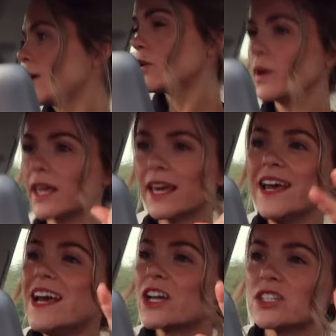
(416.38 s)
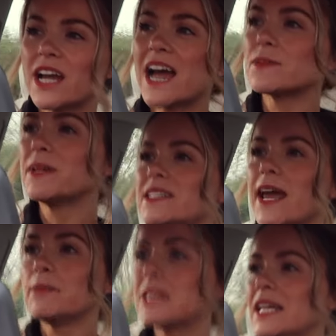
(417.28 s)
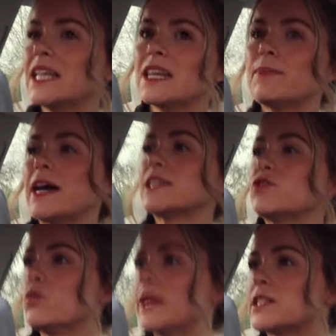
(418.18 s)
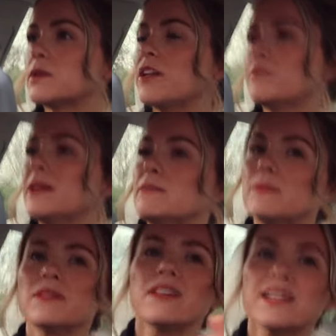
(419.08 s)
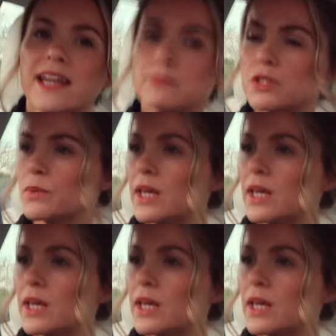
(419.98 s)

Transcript: per week, because there has been times lately the past few weeks where I've been maybe 3 times a